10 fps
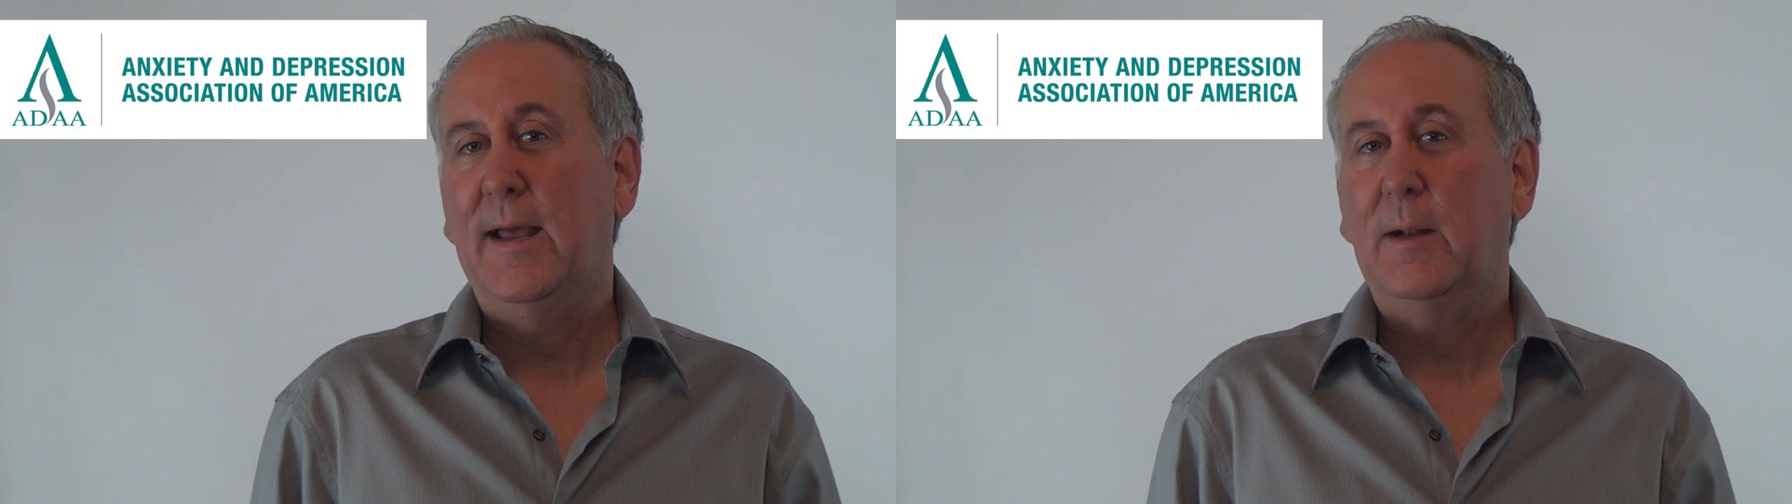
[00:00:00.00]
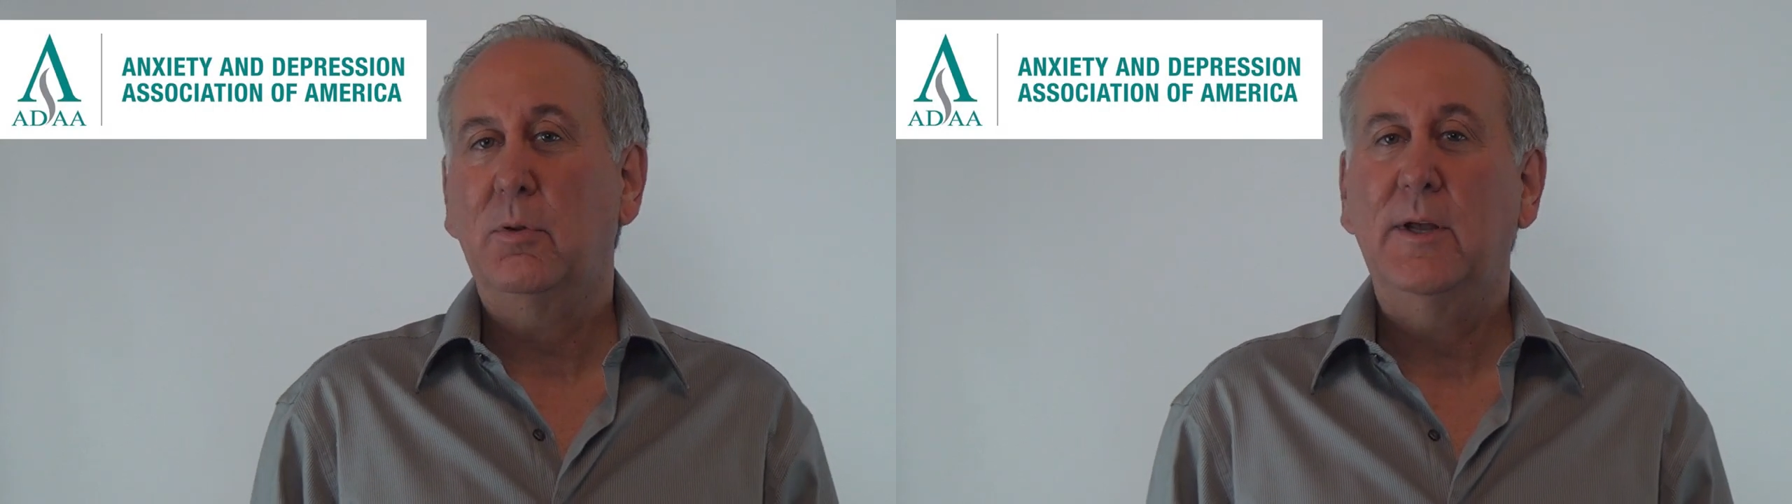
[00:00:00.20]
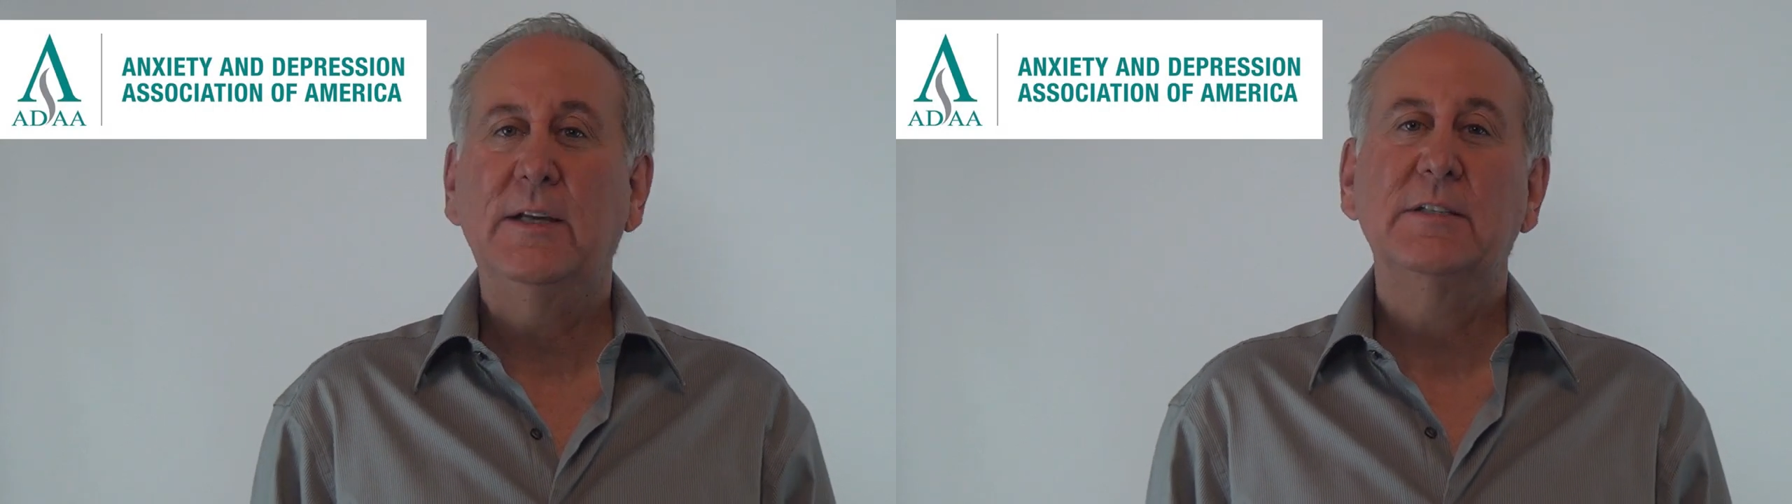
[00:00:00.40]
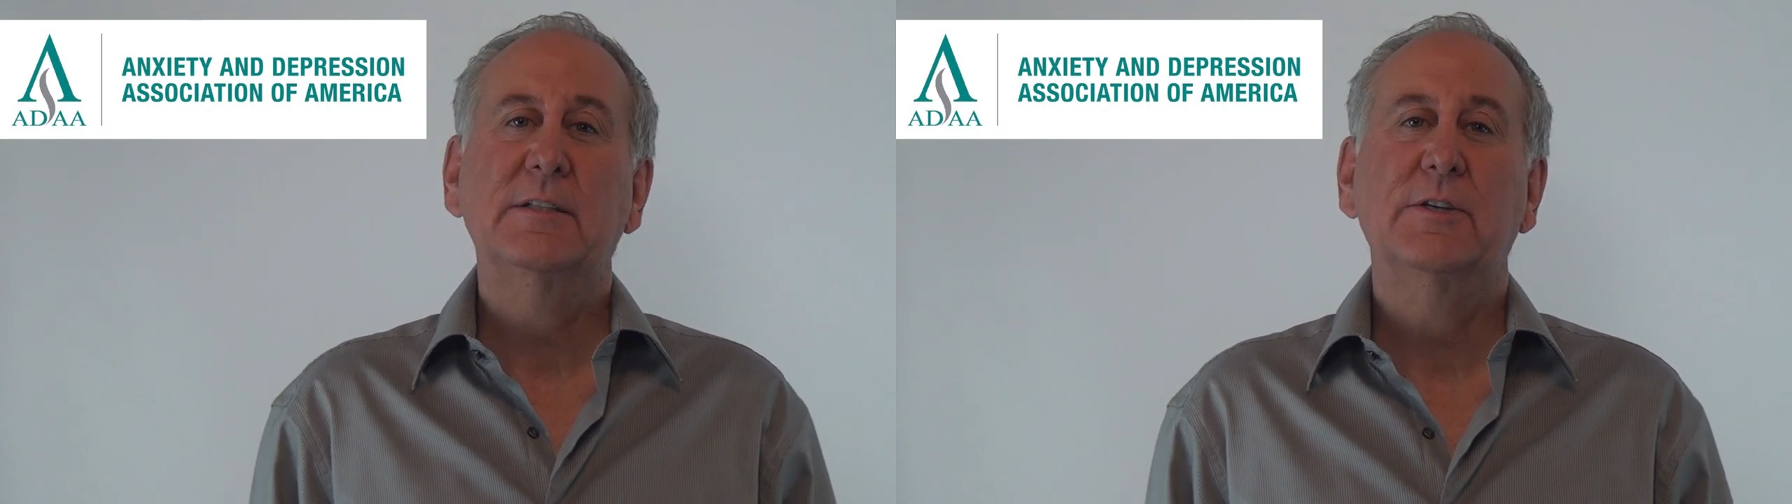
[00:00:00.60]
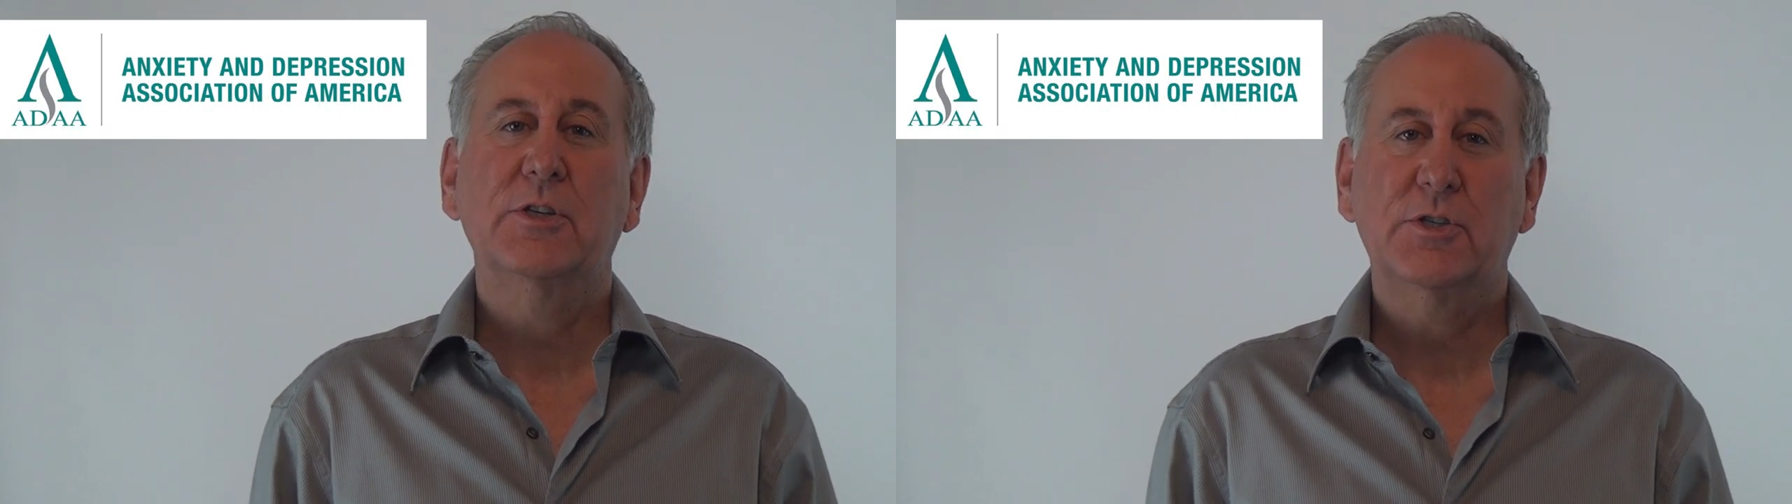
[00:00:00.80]
and a
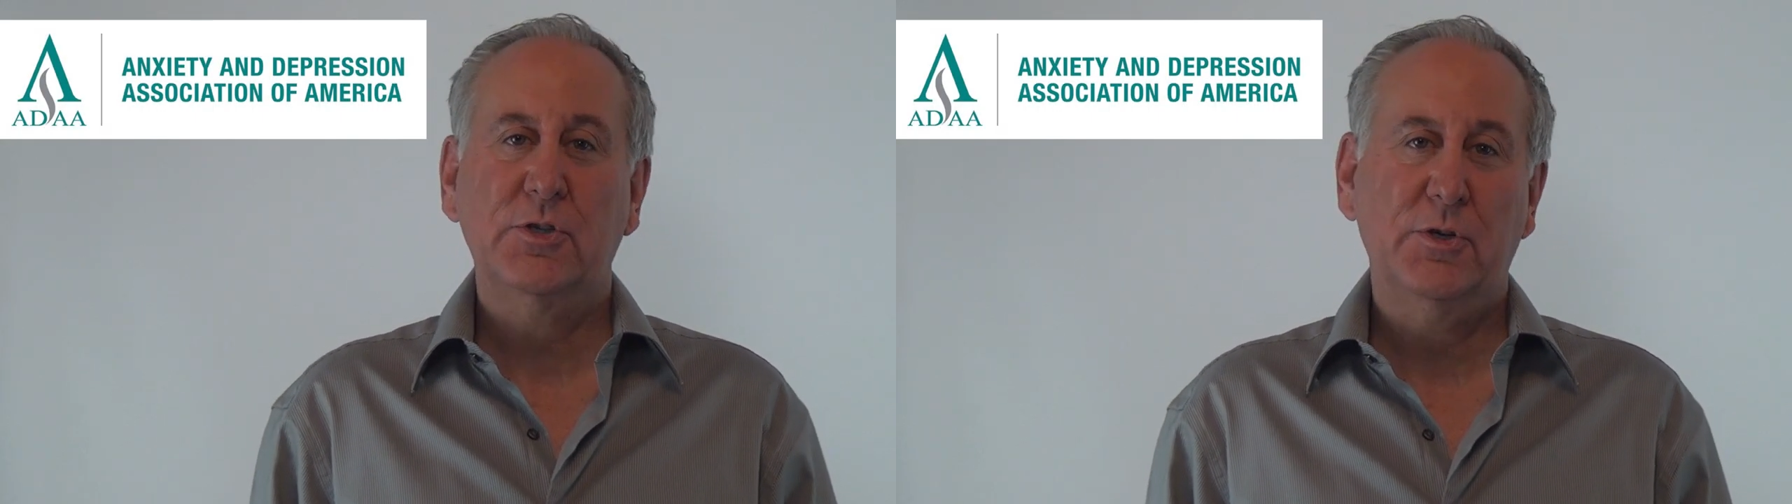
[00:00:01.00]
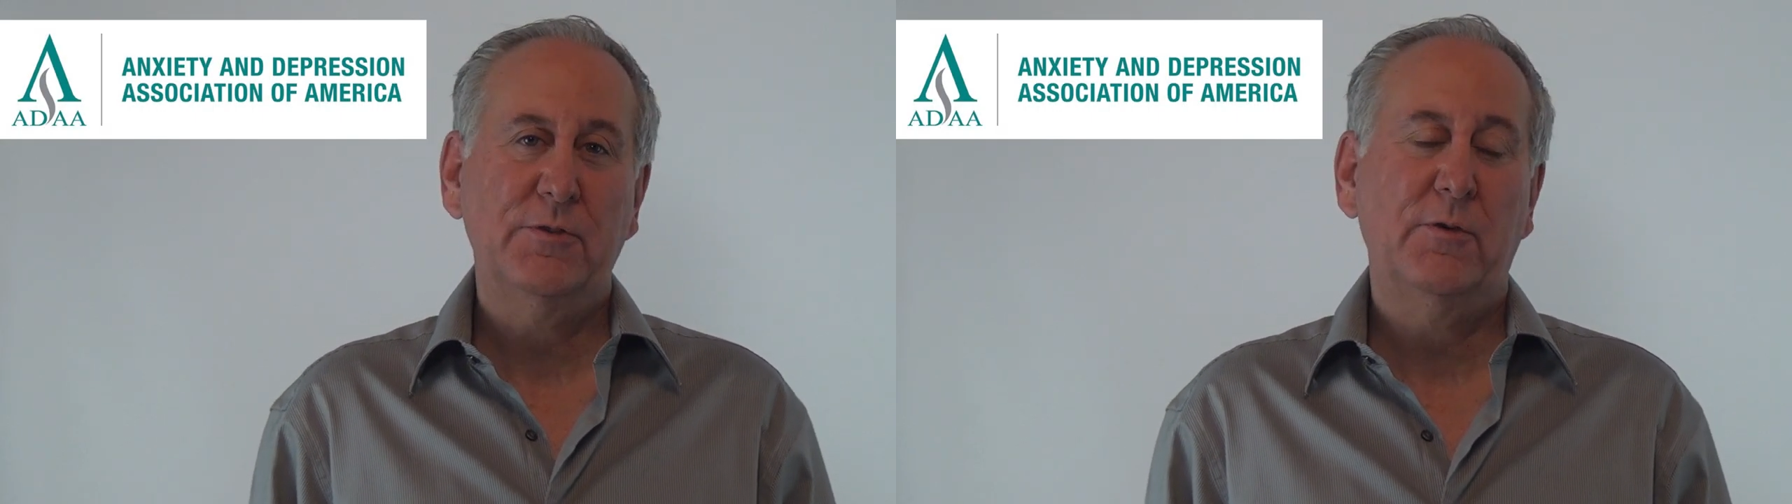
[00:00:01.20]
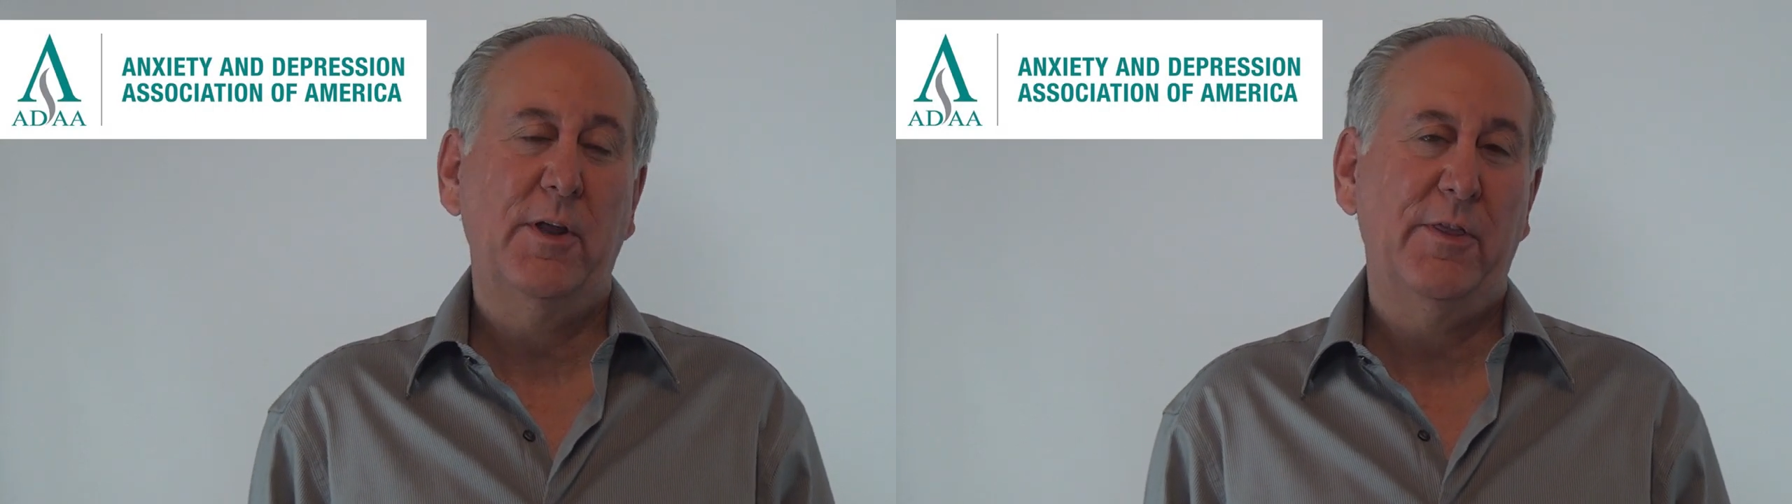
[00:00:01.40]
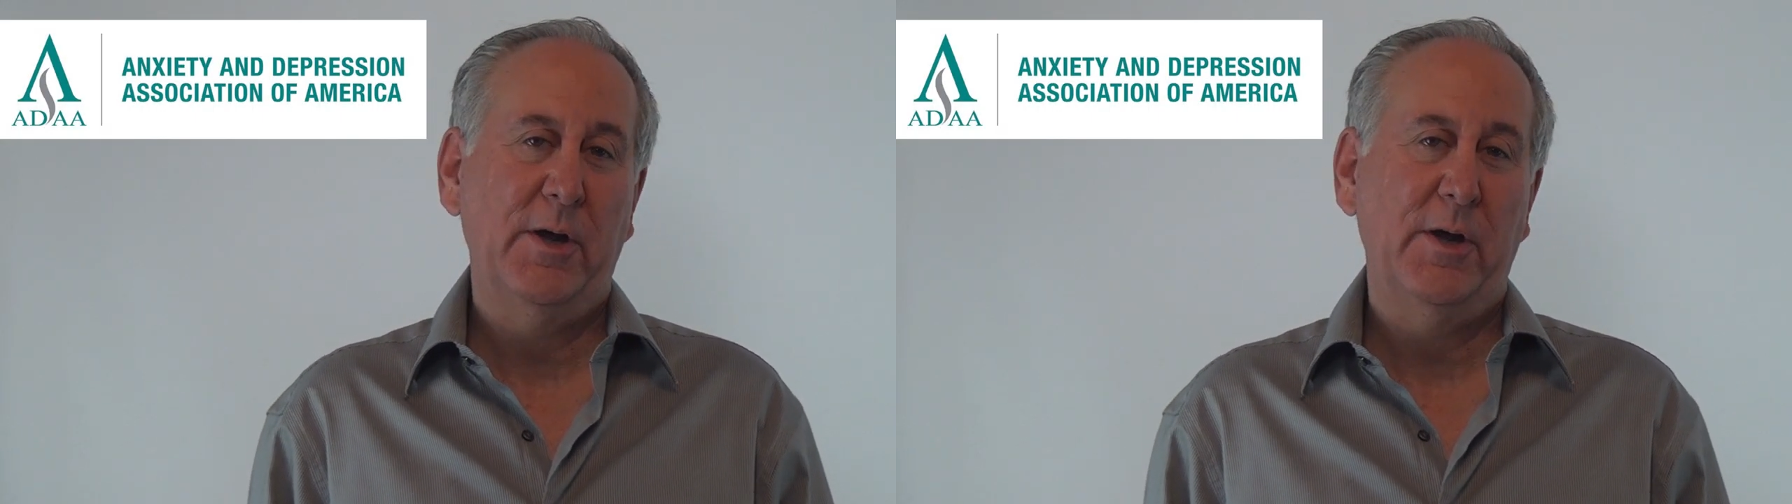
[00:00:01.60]
place to search for a